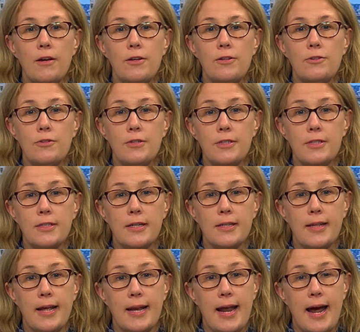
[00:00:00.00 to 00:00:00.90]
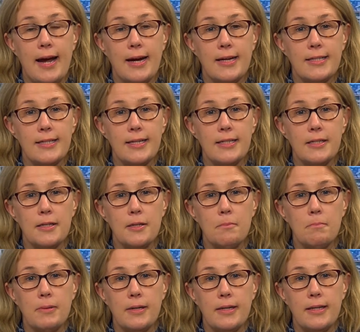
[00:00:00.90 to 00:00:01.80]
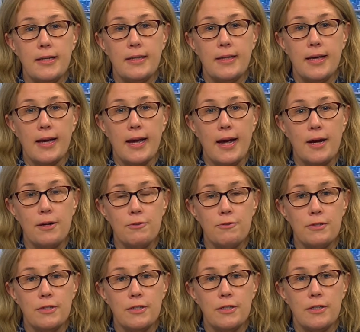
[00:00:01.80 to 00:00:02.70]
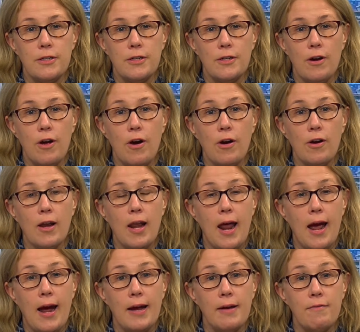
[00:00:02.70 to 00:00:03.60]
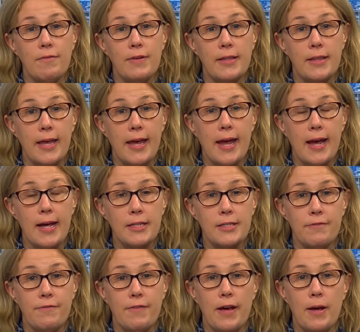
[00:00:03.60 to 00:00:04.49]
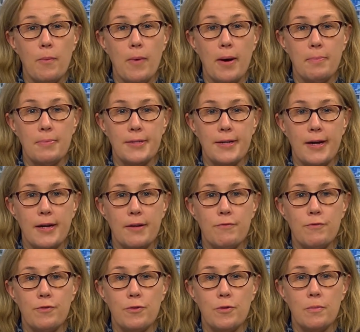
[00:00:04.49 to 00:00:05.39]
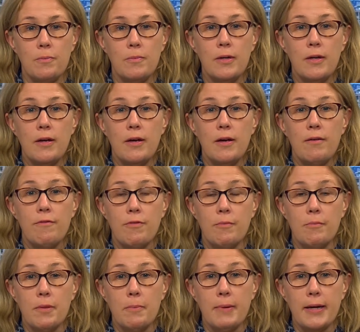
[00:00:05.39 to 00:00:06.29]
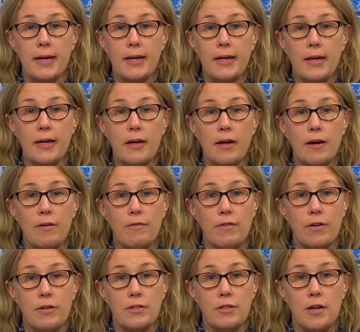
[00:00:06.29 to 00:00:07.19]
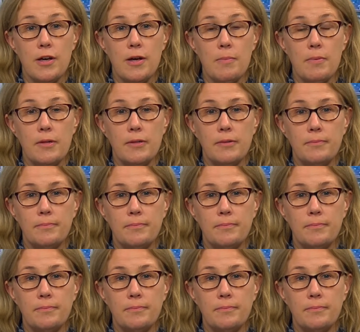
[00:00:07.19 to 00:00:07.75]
Trusts can then access and complete the accounts return online via the ESFA website form from the beginning of October.